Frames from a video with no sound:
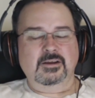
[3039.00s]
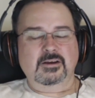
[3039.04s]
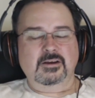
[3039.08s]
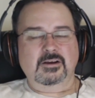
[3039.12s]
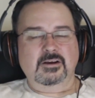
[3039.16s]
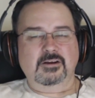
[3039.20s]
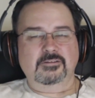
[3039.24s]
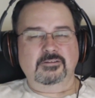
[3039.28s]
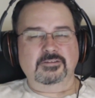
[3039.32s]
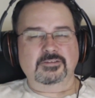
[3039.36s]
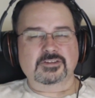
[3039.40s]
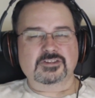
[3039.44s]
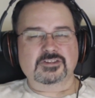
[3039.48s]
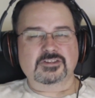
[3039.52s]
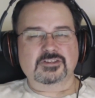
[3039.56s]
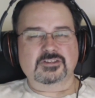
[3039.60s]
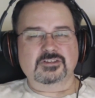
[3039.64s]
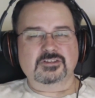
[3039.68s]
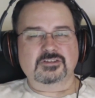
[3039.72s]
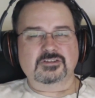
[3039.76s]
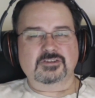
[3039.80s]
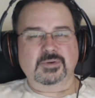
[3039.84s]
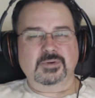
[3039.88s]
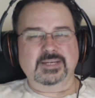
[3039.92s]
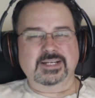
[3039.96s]
Office
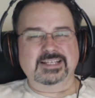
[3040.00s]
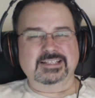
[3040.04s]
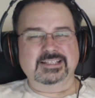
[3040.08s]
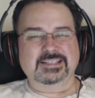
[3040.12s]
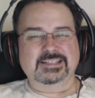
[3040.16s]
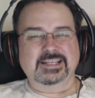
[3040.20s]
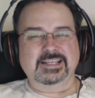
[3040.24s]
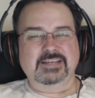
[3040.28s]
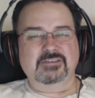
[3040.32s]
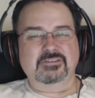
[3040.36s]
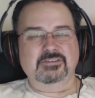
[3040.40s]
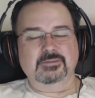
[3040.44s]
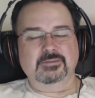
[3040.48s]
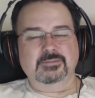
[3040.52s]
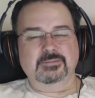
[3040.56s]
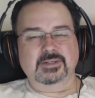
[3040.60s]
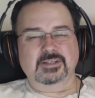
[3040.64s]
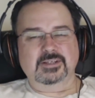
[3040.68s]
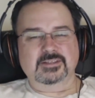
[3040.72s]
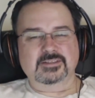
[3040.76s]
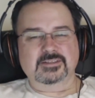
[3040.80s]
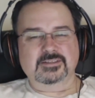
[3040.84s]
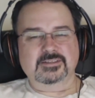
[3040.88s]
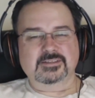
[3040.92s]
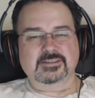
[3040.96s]
2011
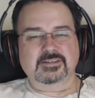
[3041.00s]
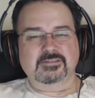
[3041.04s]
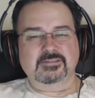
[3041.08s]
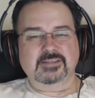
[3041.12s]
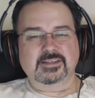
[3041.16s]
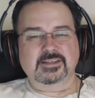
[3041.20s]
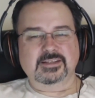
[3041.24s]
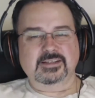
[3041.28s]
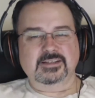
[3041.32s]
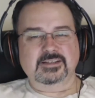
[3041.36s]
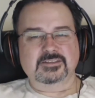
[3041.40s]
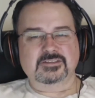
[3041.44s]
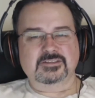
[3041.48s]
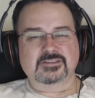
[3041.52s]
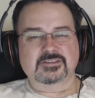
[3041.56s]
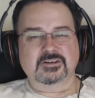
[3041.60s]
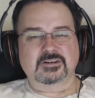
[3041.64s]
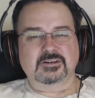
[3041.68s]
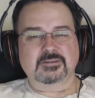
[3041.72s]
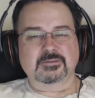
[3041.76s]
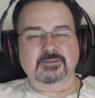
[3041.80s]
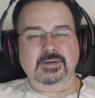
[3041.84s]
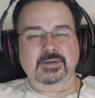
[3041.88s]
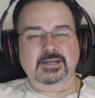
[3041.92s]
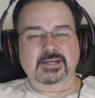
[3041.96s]
because everything's not
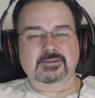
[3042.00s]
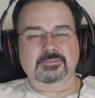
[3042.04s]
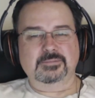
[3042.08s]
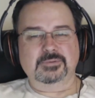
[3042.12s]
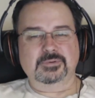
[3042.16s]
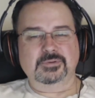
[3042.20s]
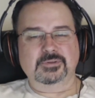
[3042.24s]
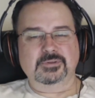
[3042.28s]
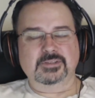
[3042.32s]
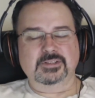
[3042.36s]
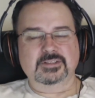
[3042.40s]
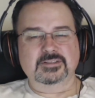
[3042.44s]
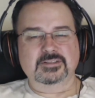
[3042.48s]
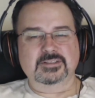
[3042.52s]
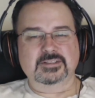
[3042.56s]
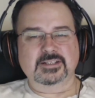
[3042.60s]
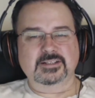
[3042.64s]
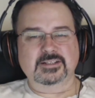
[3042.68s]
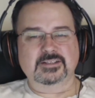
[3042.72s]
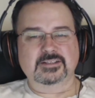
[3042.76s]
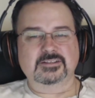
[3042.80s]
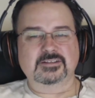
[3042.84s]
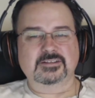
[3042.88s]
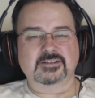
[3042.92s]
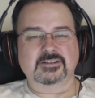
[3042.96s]
compatible, and you send
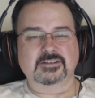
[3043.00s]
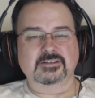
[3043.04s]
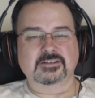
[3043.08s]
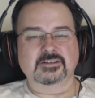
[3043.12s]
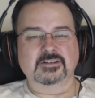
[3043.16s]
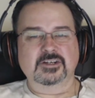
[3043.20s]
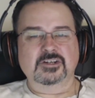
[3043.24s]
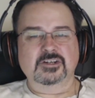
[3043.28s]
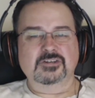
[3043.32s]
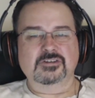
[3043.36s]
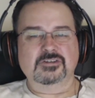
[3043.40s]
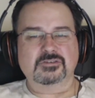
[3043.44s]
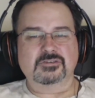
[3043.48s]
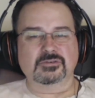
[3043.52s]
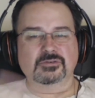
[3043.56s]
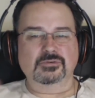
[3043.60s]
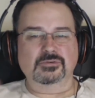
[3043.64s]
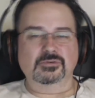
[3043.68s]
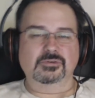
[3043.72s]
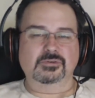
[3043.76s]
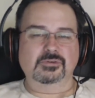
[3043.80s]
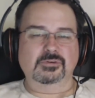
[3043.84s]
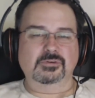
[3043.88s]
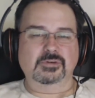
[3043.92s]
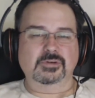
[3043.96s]
it to the
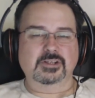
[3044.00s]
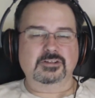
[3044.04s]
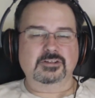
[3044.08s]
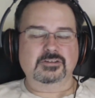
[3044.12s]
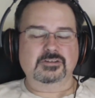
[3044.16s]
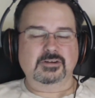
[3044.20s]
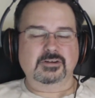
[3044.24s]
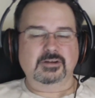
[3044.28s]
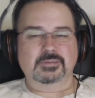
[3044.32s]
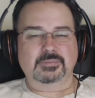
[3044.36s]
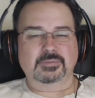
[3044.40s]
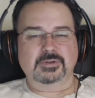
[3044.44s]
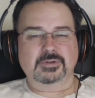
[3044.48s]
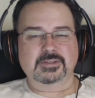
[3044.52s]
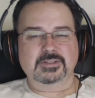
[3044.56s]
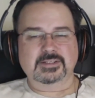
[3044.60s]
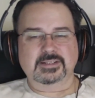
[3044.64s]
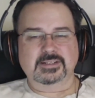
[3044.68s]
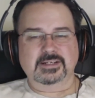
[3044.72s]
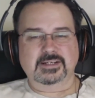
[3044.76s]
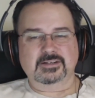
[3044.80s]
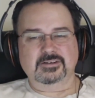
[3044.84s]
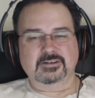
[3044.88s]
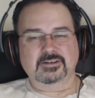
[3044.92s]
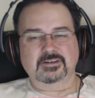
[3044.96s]
school or you try and print it
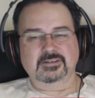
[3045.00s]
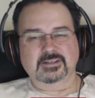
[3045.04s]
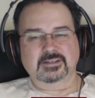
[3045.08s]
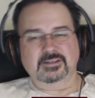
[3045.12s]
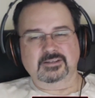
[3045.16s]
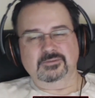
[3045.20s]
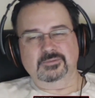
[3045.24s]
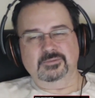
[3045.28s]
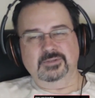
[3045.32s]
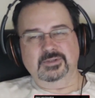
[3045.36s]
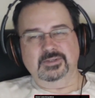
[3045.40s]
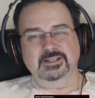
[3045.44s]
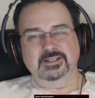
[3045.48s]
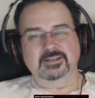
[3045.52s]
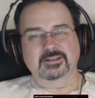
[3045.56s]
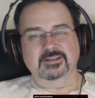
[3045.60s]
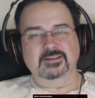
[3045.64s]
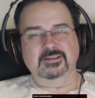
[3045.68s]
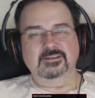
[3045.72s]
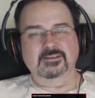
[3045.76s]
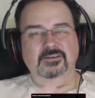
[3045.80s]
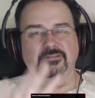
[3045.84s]
out on another one, and